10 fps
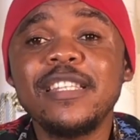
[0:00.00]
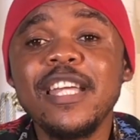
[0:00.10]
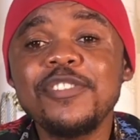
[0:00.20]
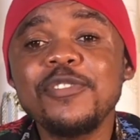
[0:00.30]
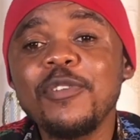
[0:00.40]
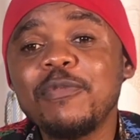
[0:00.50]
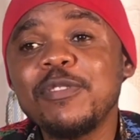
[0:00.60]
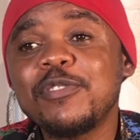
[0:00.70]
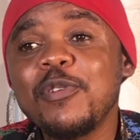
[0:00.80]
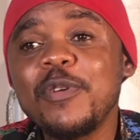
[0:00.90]
tension of the
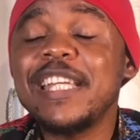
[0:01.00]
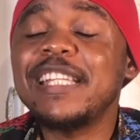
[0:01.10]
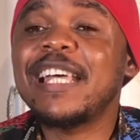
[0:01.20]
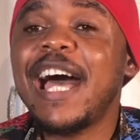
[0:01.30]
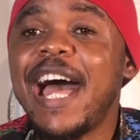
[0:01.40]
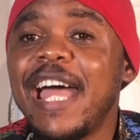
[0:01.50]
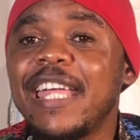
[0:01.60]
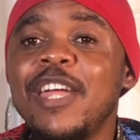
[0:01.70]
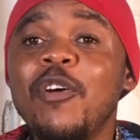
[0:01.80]
story is high,